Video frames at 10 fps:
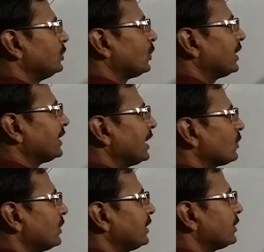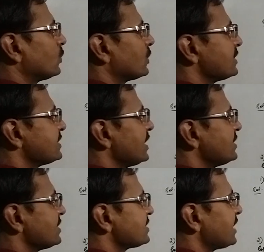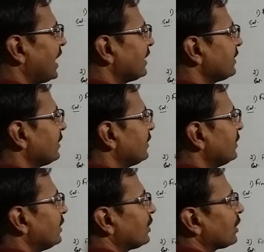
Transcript: you can calculate the total CI, just add the